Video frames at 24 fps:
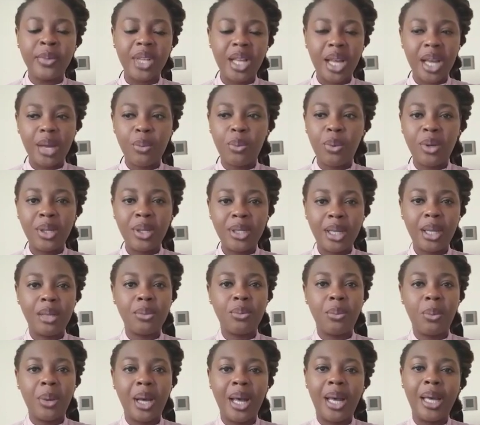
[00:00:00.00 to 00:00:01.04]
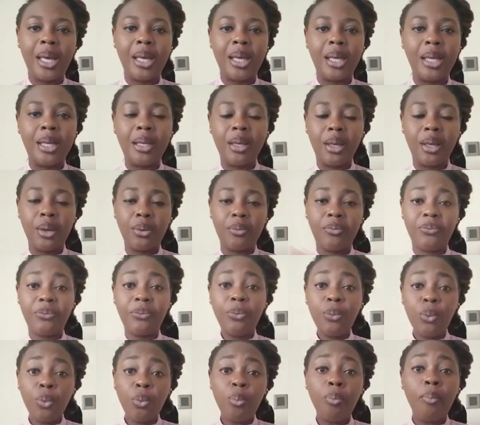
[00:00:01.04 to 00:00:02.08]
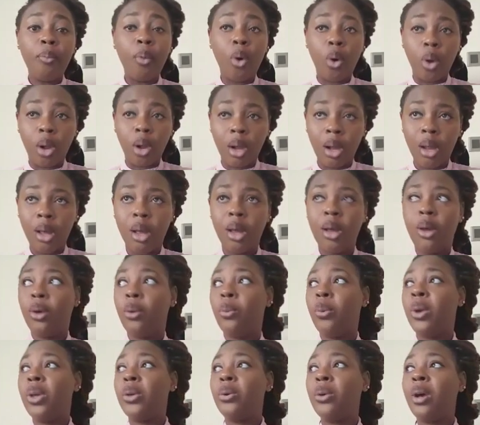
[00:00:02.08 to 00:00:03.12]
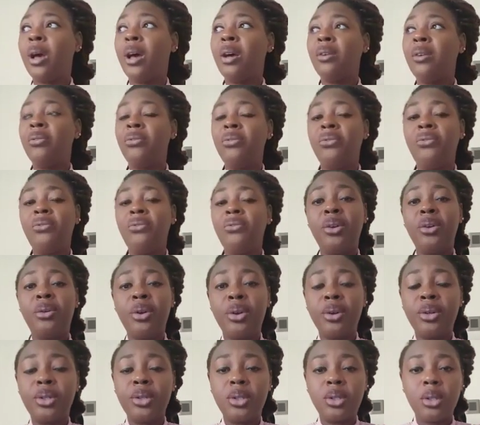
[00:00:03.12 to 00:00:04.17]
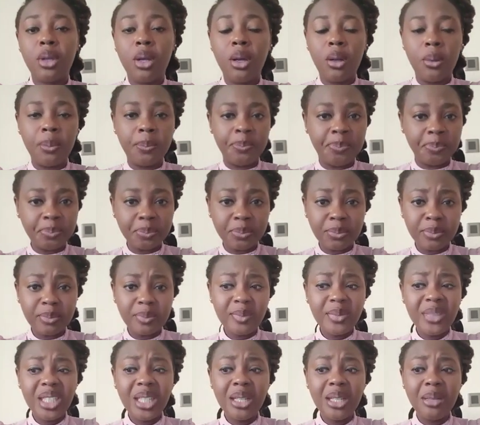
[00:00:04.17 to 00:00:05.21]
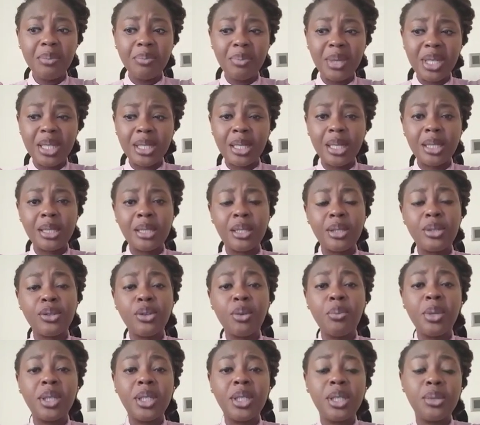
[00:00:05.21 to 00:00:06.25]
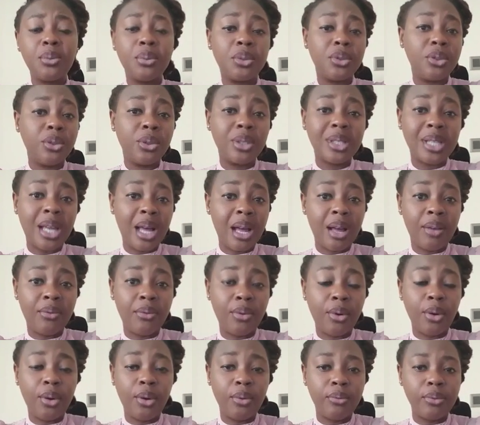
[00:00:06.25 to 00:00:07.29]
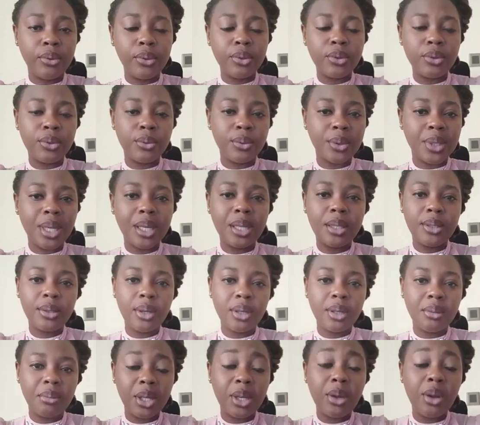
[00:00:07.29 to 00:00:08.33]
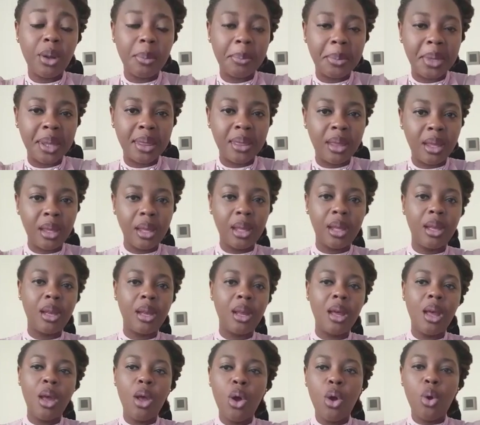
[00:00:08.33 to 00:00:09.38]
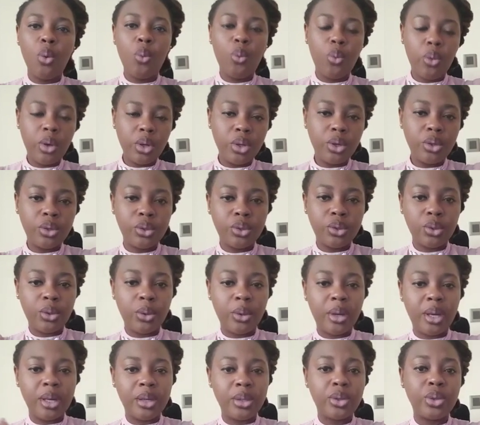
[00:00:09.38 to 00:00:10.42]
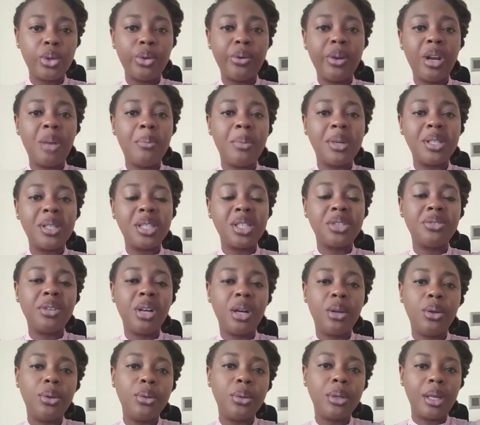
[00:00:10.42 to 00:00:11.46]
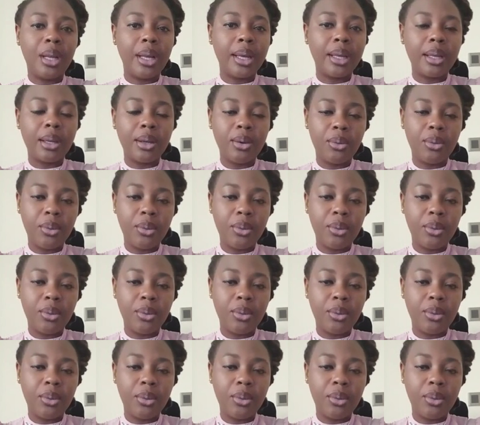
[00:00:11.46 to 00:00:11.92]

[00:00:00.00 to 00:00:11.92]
I wondered why in a full mall where you have various businesses, somebody would not have all of those tools. And it got me thinking, what does your editorial material look like?